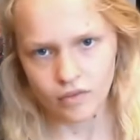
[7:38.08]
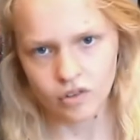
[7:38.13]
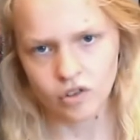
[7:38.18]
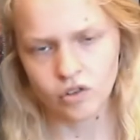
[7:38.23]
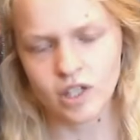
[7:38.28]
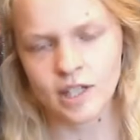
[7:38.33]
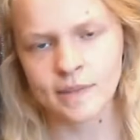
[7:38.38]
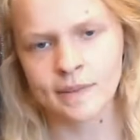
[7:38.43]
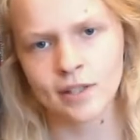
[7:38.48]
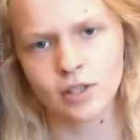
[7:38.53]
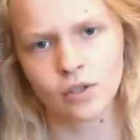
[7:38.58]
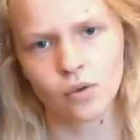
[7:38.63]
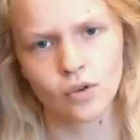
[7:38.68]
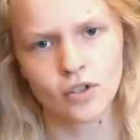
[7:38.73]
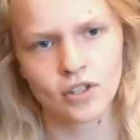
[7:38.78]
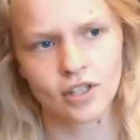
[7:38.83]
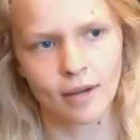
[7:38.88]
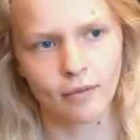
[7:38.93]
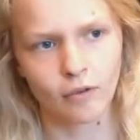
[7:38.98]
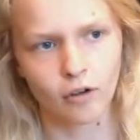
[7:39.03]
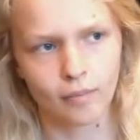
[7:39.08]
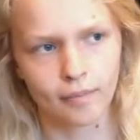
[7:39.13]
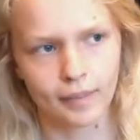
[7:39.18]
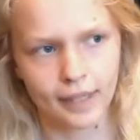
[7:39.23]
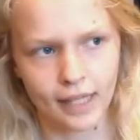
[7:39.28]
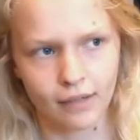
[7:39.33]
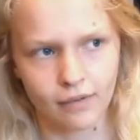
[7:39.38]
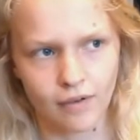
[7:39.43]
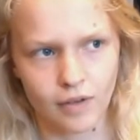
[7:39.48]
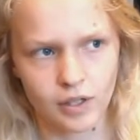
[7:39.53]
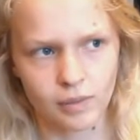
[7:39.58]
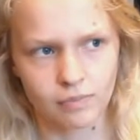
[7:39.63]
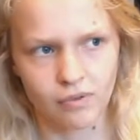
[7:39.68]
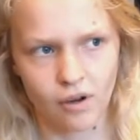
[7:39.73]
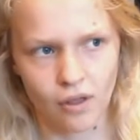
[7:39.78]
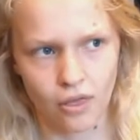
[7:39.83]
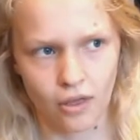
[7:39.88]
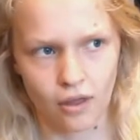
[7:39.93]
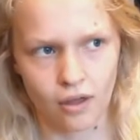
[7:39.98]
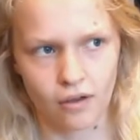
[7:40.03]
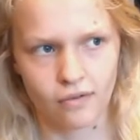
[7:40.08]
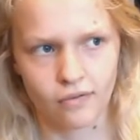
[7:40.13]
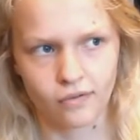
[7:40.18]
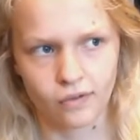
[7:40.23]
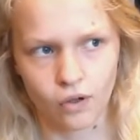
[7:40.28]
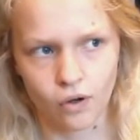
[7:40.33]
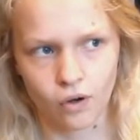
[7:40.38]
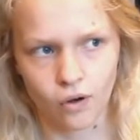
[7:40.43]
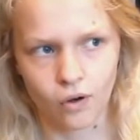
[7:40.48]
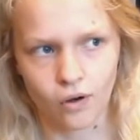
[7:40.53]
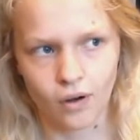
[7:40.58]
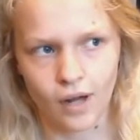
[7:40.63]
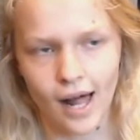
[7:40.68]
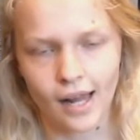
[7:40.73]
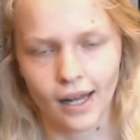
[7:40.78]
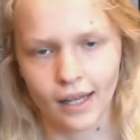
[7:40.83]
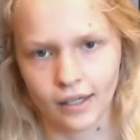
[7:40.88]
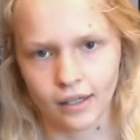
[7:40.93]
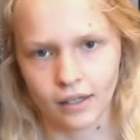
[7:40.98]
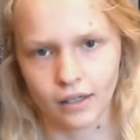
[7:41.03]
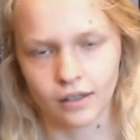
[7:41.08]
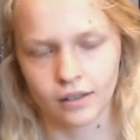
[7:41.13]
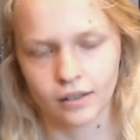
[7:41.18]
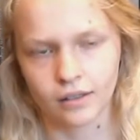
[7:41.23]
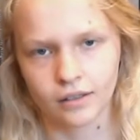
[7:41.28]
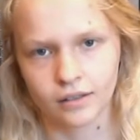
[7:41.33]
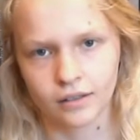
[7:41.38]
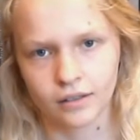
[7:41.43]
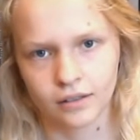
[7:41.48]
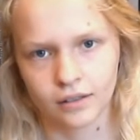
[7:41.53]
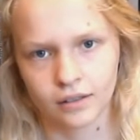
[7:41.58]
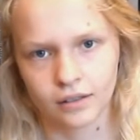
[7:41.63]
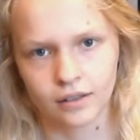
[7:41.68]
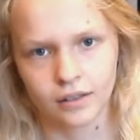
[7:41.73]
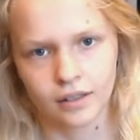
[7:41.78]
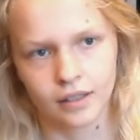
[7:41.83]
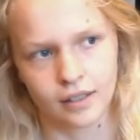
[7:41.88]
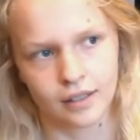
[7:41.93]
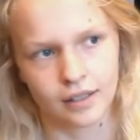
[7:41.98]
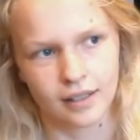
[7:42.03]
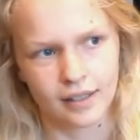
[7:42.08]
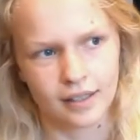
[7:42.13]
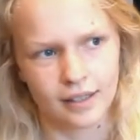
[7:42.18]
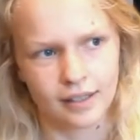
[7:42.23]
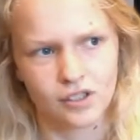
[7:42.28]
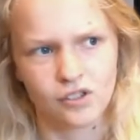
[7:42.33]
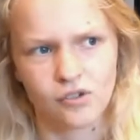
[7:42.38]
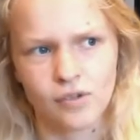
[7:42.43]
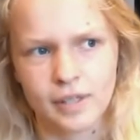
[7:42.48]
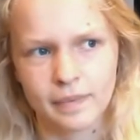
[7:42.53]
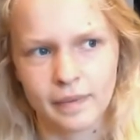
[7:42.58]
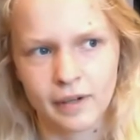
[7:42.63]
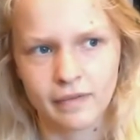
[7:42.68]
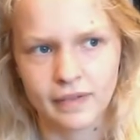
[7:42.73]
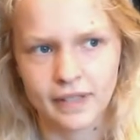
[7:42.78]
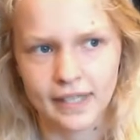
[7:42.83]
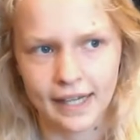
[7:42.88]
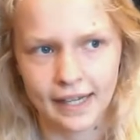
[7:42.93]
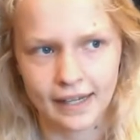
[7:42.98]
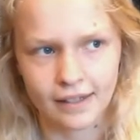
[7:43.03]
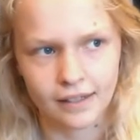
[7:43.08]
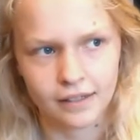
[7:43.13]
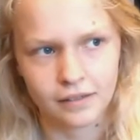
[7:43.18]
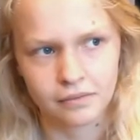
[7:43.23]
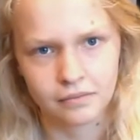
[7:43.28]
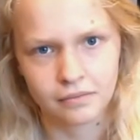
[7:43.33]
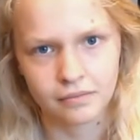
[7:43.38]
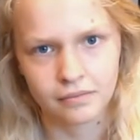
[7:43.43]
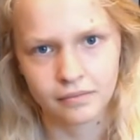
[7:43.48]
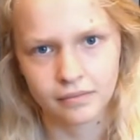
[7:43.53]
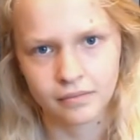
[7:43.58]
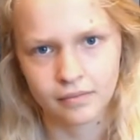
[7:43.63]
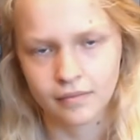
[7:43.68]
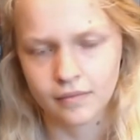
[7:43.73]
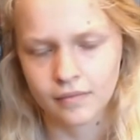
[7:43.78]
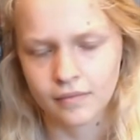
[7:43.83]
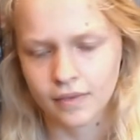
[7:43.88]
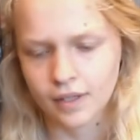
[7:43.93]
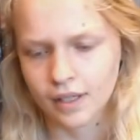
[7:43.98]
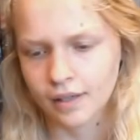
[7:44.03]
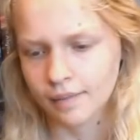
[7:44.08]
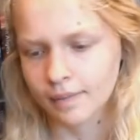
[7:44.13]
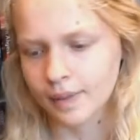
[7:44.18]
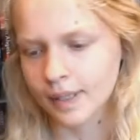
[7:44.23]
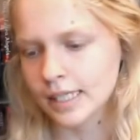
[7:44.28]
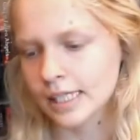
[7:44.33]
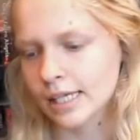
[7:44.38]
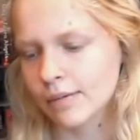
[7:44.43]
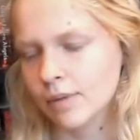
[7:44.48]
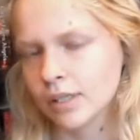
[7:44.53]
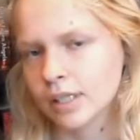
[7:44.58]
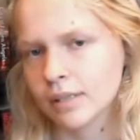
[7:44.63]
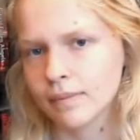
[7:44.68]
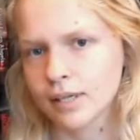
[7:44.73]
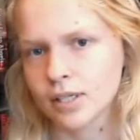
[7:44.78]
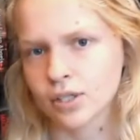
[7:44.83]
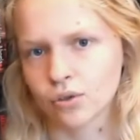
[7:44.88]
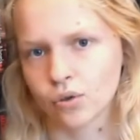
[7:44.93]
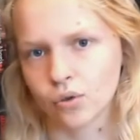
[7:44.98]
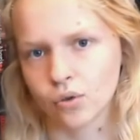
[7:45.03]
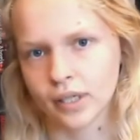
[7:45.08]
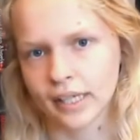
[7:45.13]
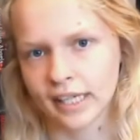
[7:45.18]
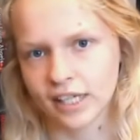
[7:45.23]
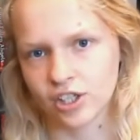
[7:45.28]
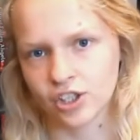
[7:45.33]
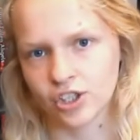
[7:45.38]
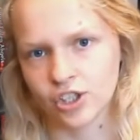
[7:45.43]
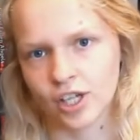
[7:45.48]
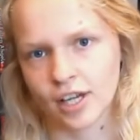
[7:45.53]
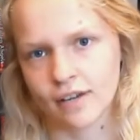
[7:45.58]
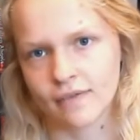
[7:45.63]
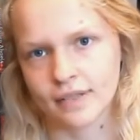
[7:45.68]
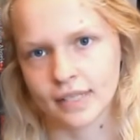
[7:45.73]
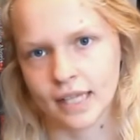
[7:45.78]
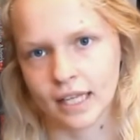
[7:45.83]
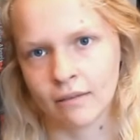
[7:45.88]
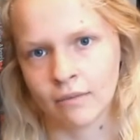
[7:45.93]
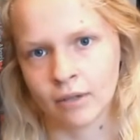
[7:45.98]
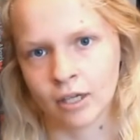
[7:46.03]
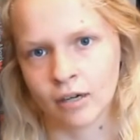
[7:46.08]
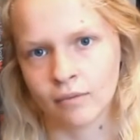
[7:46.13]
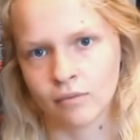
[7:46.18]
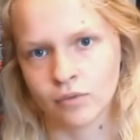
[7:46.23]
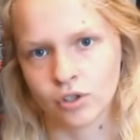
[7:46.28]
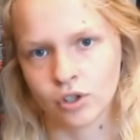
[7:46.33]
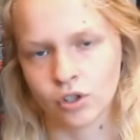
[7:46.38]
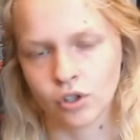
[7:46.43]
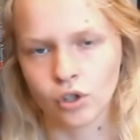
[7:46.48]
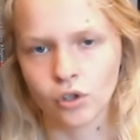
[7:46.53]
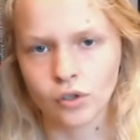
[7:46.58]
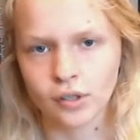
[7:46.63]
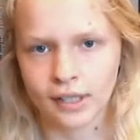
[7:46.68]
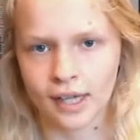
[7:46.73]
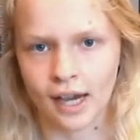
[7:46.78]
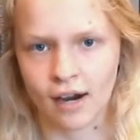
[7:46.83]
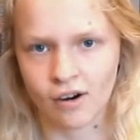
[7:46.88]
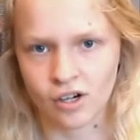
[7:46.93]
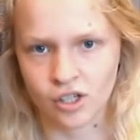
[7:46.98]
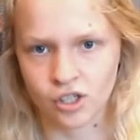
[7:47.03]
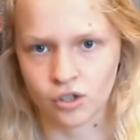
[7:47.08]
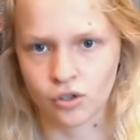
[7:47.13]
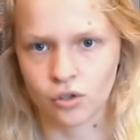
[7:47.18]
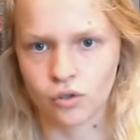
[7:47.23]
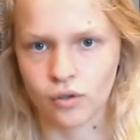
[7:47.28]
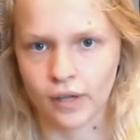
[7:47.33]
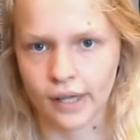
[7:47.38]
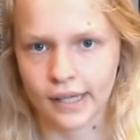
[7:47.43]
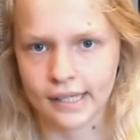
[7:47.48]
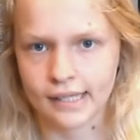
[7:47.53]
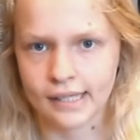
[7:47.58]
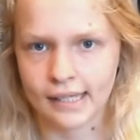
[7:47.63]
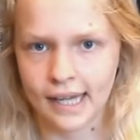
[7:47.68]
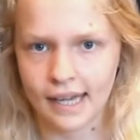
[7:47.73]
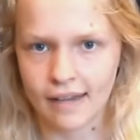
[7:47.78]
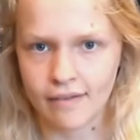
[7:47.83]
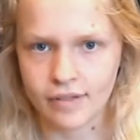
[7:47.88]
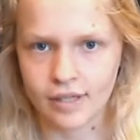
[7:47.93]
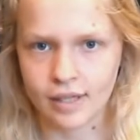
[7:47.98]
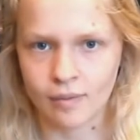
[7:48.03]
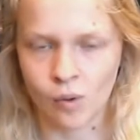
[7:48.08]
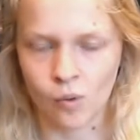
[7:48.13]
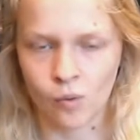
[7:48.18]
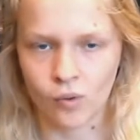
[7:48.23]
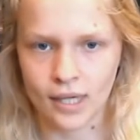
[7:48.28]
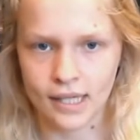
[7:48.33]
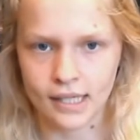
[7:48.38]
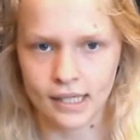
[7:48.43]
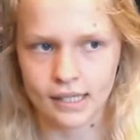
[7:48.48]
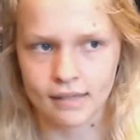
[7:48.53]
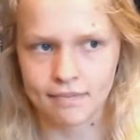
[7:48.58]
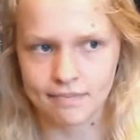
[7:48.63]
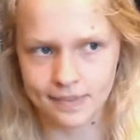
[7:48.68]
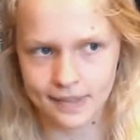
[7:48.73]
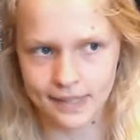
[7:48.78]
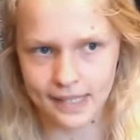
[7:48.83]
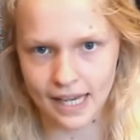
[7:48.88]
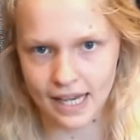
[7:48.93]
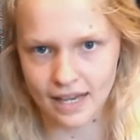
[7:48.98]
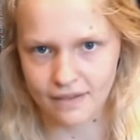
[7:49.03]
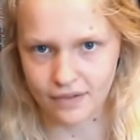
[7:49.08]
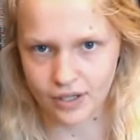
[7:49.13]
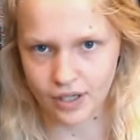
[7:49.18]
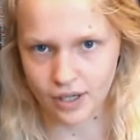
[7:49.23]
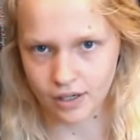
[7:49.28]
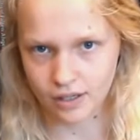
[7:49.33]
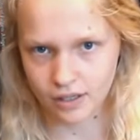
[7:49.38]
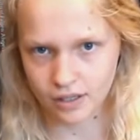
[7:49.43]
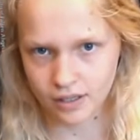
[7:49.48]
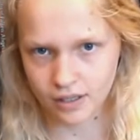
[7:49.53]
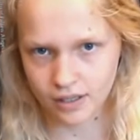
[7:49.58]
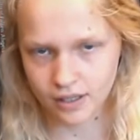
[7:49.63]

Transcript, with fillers: Well, he spends all the time competing with his brother for Elena. So he's a bit of a dick. Then somewhere in the middle, he shifts and he becomes the good character who like saves them all. He's a saviour.